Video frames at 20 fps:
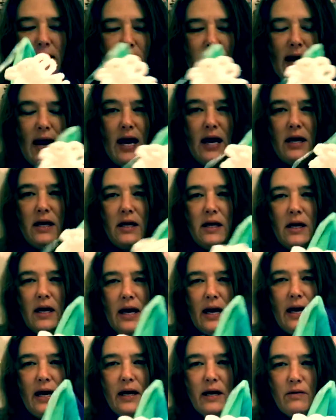to
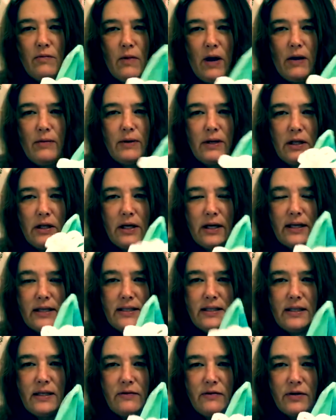add while we look and
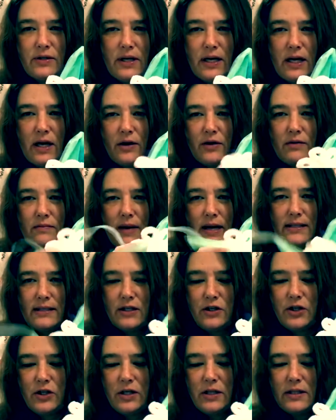see if there's any other
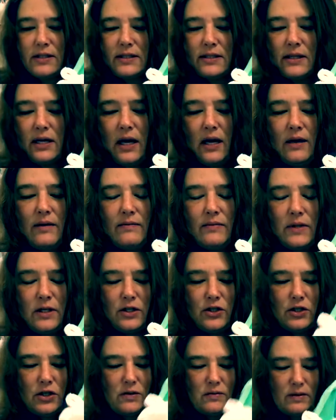messages that
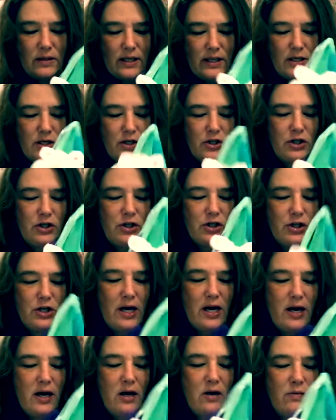she would like to
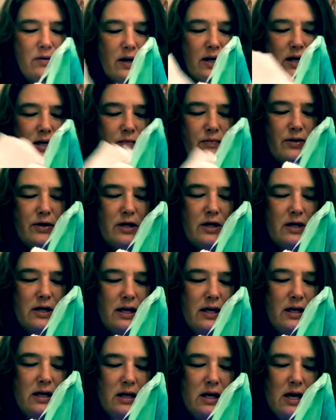share. We're going to put her
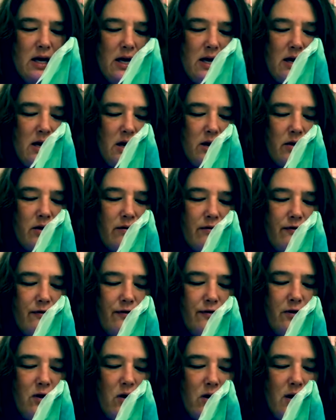in the
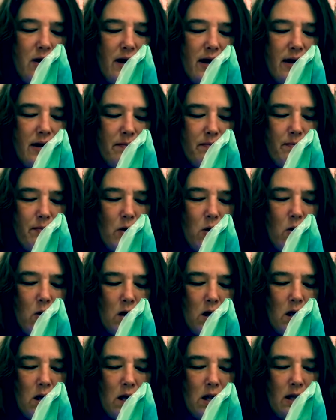fluorite
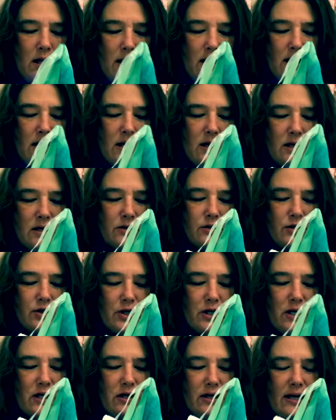bowl so she
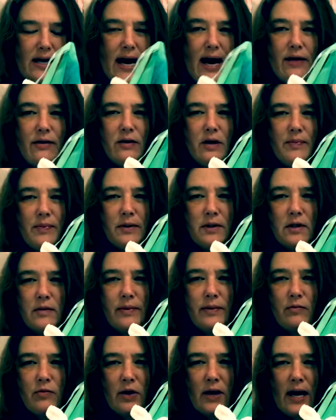can gather up a little
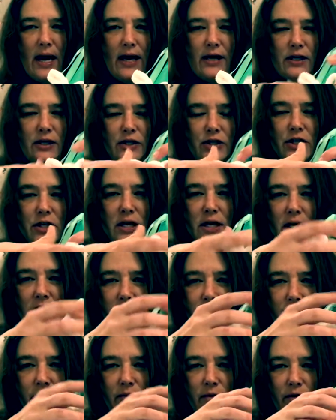bit more energy
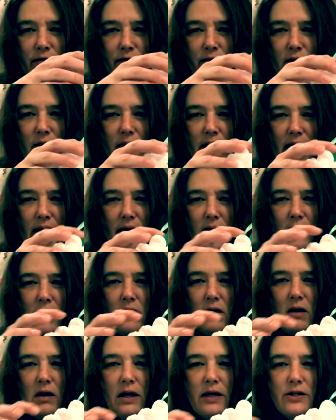from the fluorite.
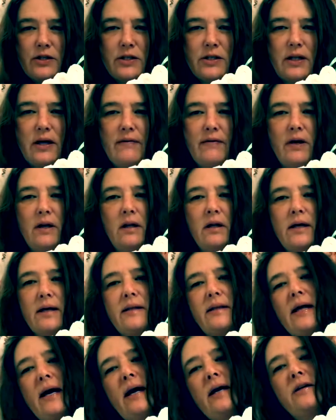Oh, I just love it. Look at
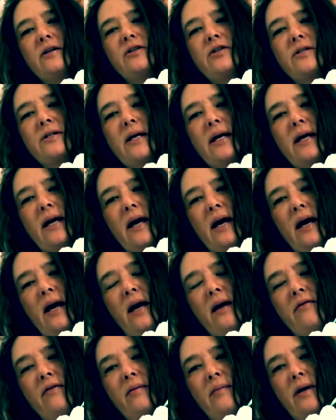that. She's like, hey,
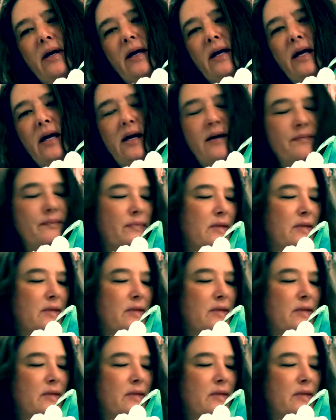everybody.